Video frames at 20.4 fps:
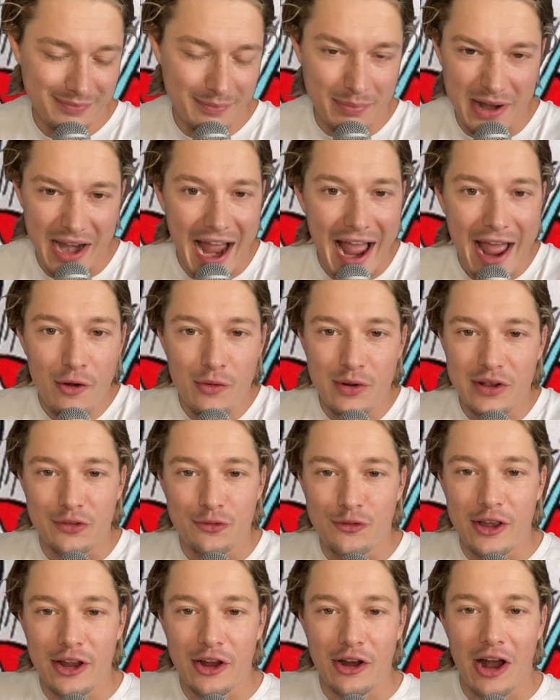I always
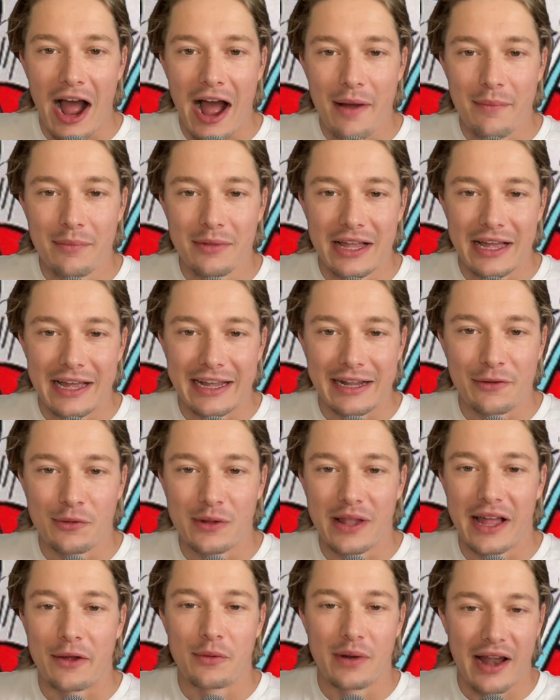figure I'm like
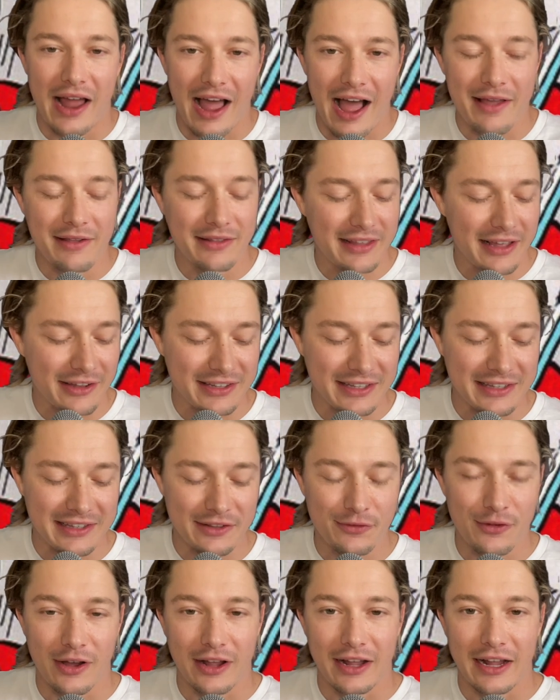when I yelled at
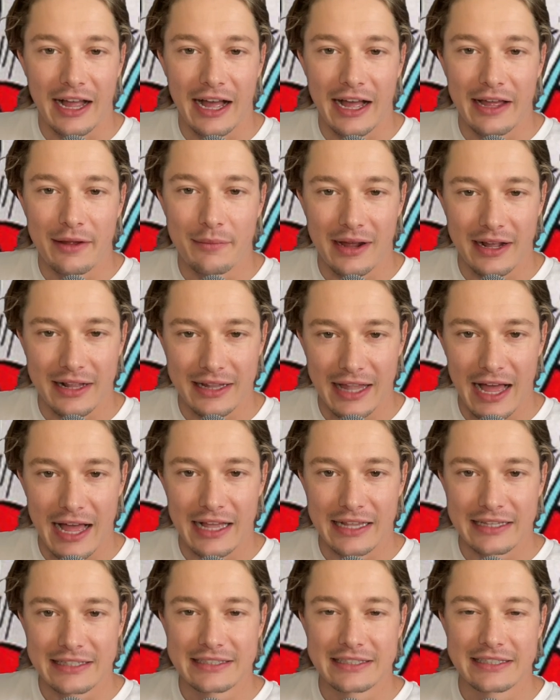this fucking guy in my
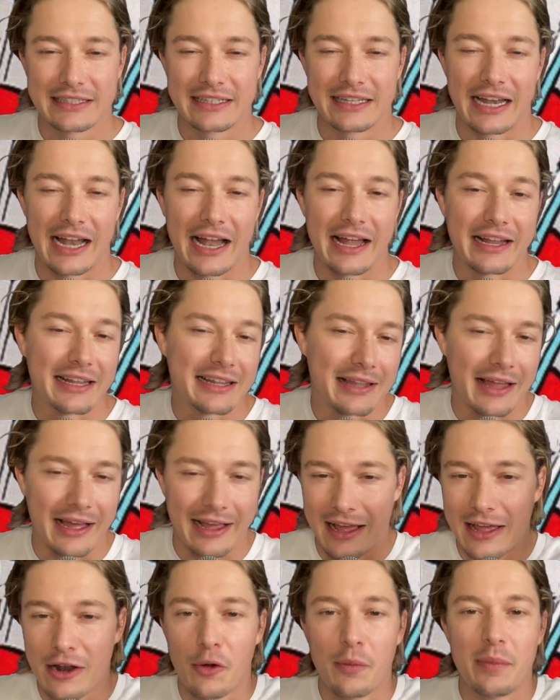class, and I,
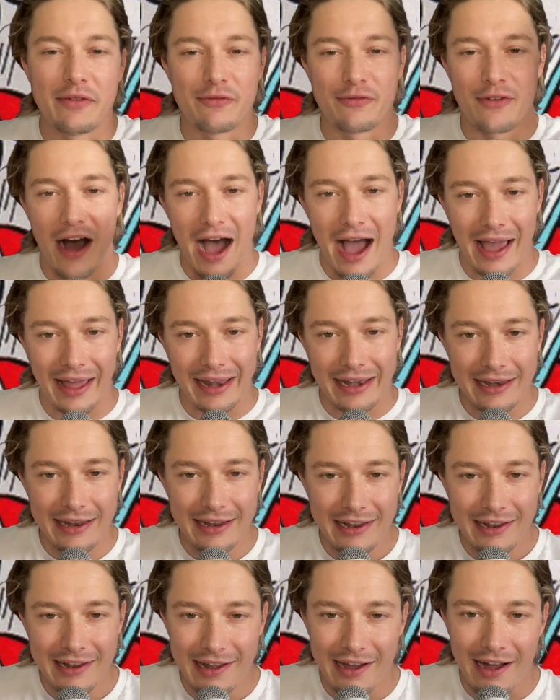like, it'll be fine.
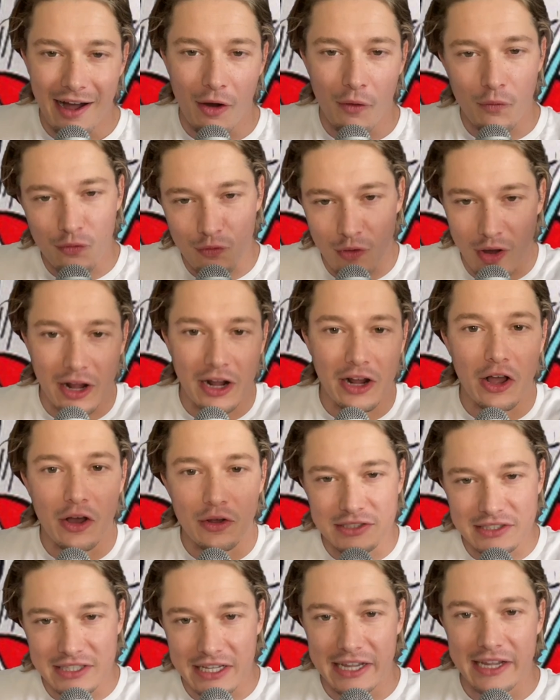I'll fucking
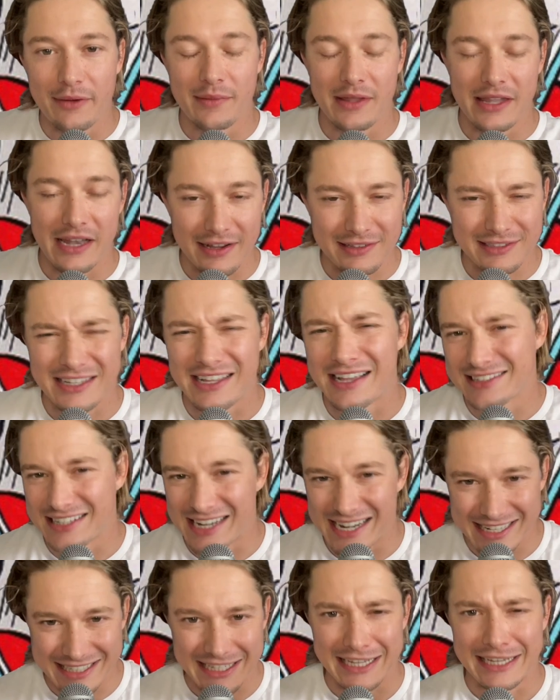go see him in the next class,
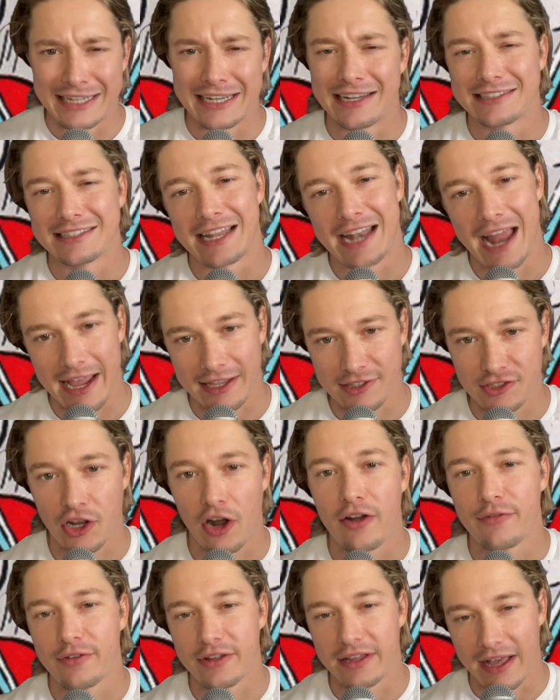and I did, and I said, hey,
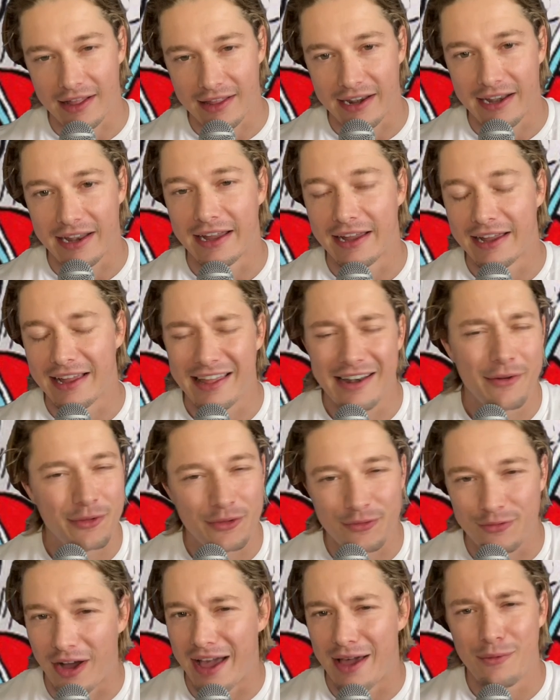sorry for yelling at you. And it
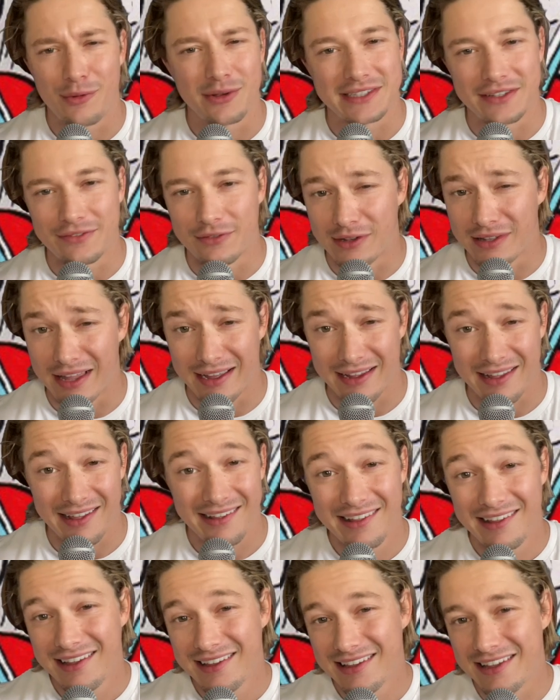was fine. I wasn't even like,
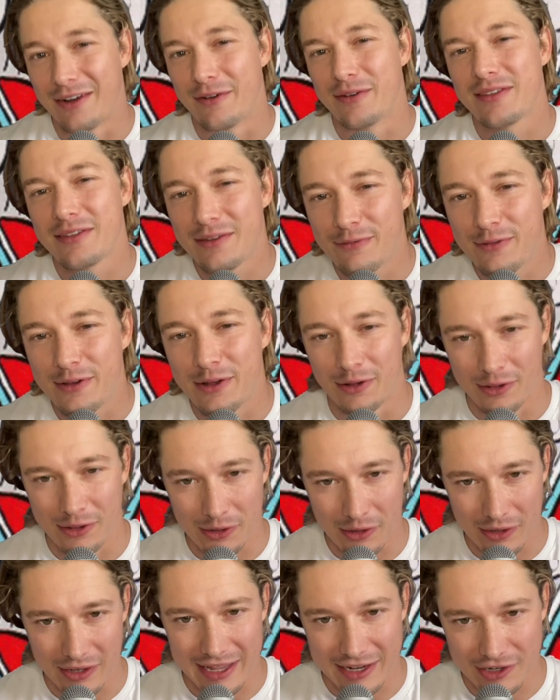you know, you feel a
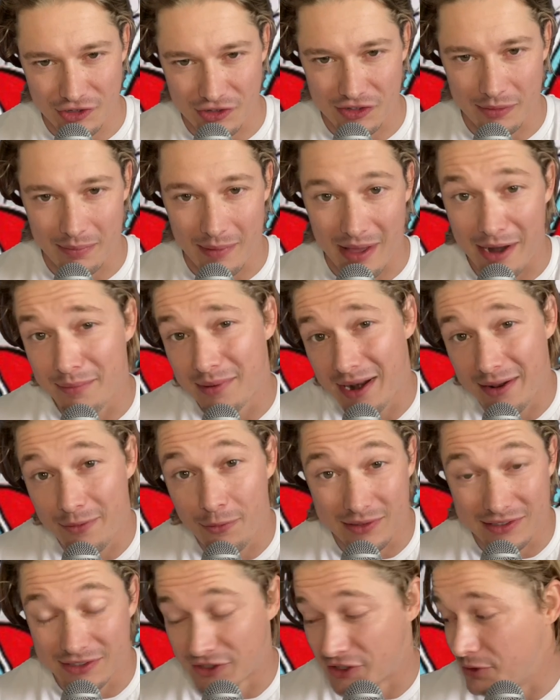little anxious about it, but I
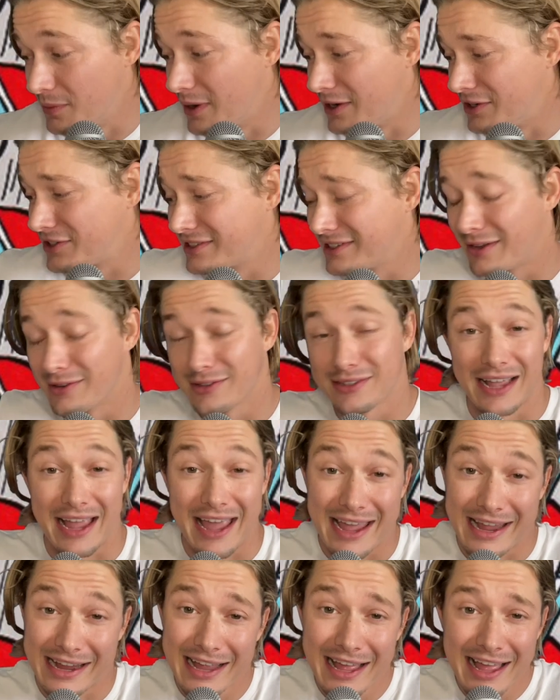wasn't too much, because I was like,
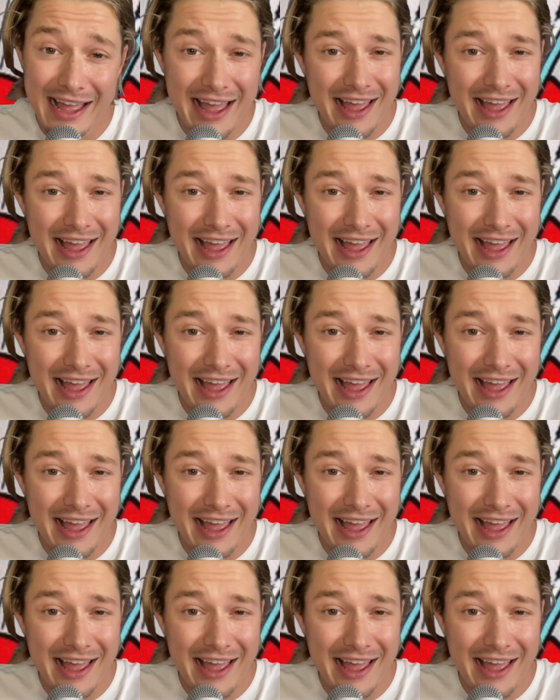hey,